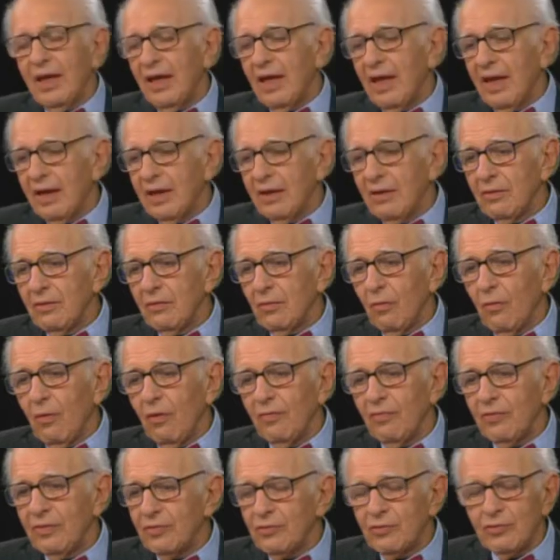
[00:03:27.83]
and
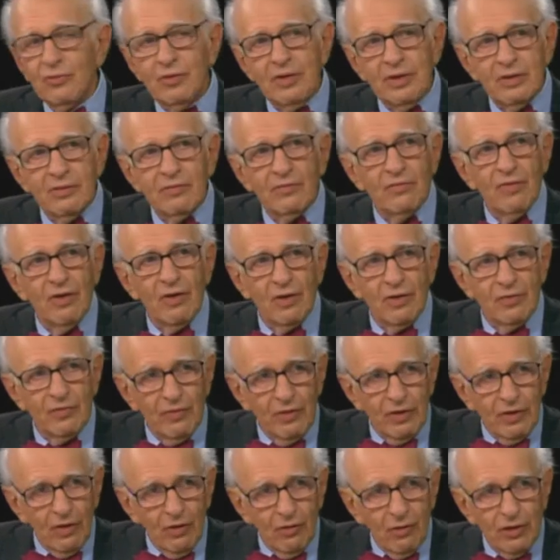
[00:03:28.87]
often treated very,
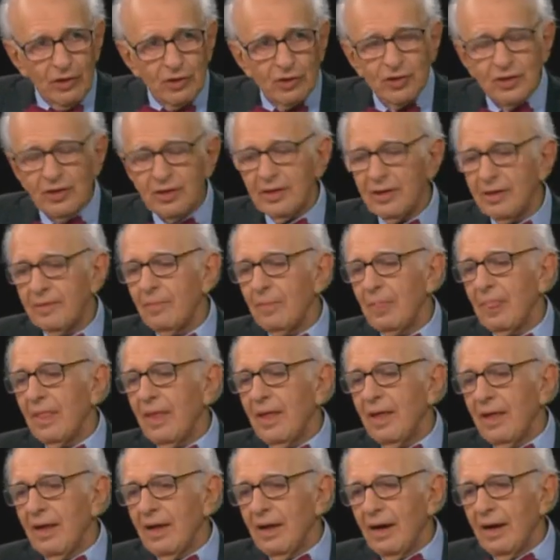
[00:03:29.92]
very harshly
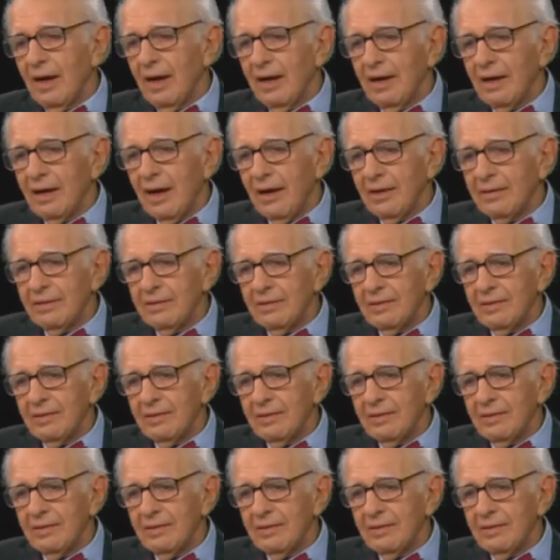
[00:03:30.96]
uh,